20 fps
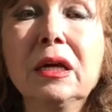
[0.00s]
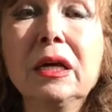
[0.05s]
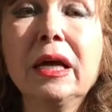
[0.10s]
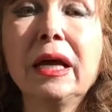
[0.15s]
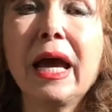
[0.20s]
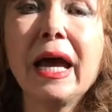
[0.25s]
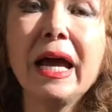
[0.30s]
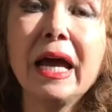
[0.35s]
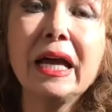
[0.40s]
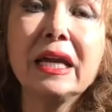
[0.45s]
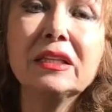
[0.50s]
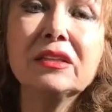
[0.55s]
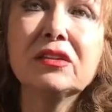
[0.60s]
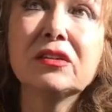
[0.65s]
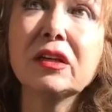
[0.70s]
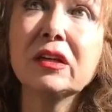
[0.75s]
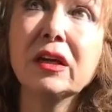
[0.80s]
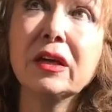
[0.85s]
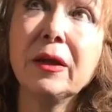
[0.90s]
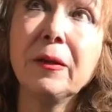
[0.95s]
And
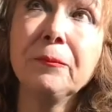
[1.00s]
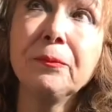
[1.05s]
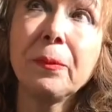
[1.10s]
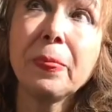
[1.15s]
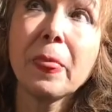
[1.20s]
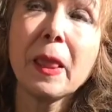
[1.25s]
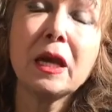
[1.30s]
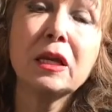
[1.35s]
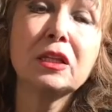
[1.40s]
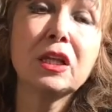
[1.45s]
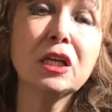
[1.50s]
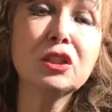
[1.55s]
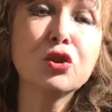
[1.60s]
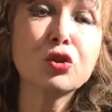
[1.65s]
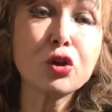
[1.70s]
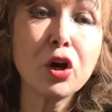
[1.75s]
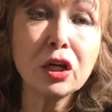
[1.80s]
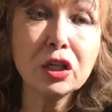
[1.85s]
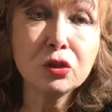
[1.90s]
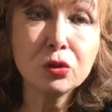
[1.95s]
they
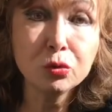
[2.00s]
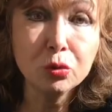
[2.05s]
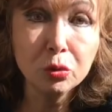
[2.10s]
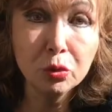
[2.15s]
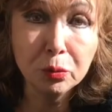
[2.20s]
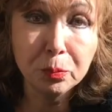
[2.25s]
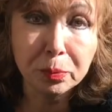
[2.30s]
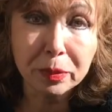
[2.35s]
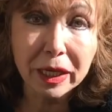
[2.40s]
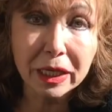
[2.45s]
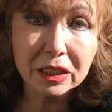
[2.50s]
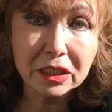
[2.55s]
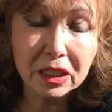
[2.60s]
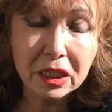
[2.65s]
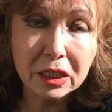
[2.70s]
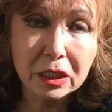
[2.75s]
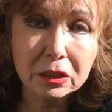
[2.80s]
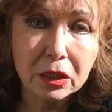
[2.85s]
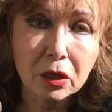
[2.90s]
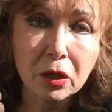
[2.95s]
try to
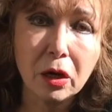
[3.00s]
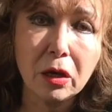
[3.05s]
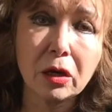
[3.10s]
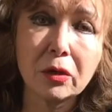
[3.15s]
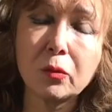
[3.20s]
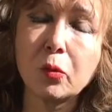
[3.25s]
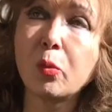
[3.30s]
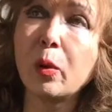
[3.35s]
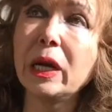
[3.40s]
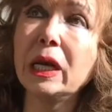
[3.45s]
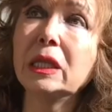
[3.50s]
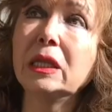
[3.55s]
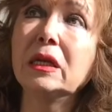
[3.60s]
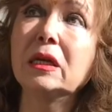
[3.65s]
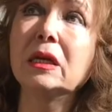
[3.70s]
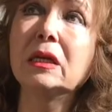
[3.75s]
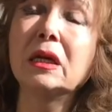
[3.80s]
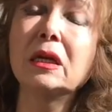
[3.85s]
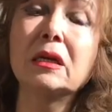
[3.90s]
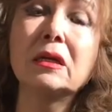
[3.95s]
predict our
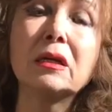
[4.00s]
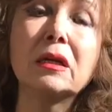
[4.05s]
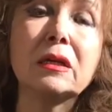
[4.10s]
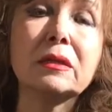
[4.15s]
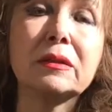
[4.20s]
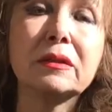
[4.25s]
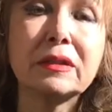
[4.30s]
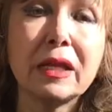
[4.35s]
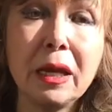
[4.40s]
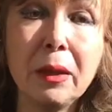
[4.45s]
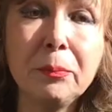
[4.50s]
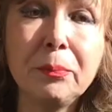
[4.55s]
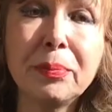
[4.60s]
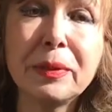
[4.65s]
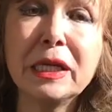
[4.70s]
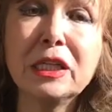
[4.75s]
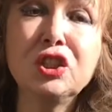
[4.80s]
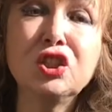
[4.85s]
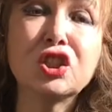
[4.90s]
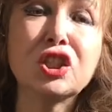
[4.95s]
weather,
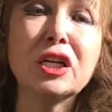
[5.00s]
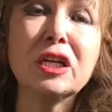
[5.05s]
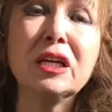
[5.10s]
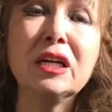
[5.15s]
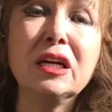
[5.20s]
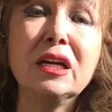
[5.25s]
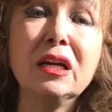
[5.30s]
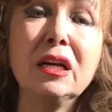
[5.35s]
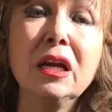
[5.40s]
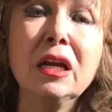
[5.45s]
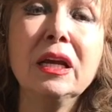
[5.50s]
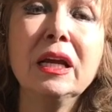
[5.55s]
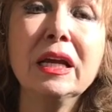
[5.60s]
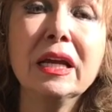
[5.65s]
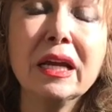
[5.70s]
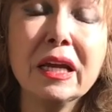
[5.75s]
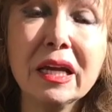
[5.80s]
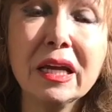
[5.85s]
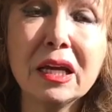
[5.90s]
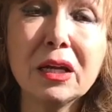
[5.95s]
temperature,
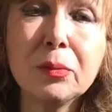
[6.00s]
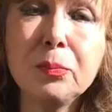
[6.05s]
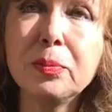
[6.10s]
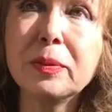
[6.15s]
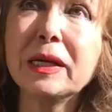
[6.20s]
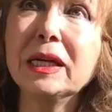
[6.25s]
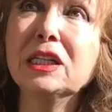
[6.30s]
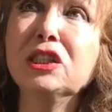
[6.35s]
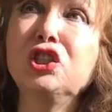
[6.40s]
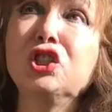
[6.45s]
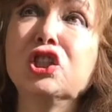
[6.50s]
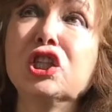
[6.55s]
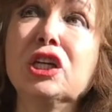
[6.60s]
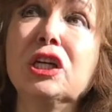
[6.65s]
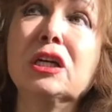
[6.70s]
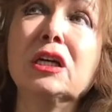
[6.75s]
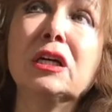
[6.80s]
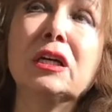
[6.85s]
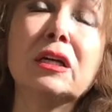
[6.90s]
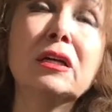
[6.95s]
air
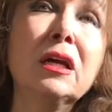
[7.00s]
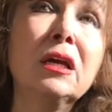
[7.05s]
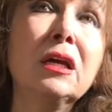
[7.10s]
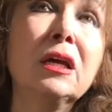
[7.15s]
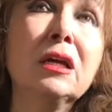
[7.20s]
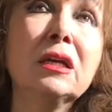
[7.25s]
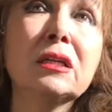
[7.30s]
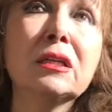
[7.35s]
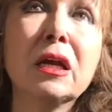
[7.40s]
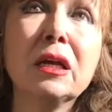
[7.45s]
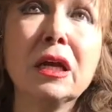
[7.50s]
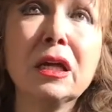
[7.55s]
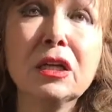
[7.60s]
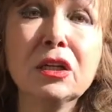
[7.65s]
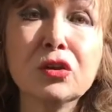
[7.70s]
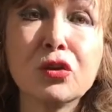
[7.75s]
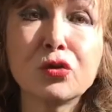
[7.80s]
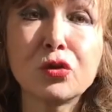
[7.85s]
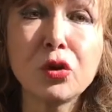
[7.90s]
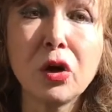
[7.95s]
pressure,
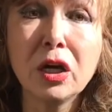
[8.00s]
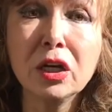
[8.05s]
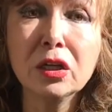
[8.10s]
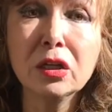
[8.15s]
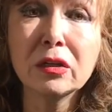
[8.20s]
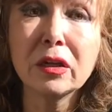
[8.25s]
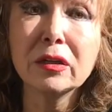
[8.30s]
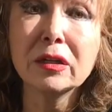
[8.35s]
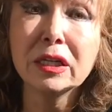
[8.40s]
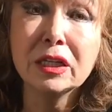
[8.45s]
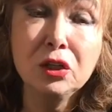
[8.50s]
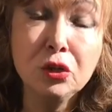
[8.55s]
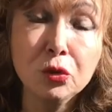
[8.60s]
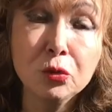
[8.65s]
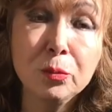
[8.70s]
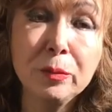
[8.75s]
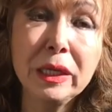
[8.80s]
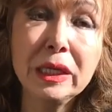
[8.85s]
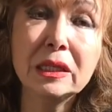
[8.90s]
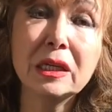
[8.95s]
they try the
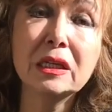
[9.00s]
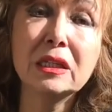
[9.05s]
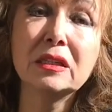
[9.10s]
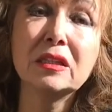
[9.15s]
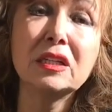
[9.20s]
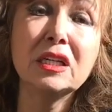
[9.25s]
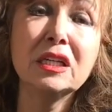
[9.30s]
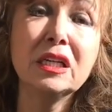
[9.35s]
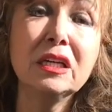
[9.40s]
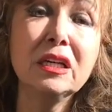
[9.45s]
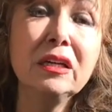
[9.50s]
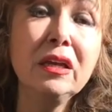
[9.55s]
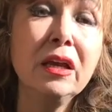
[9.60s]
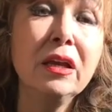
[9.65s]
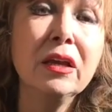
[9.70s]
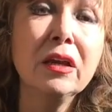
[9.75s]
humidity,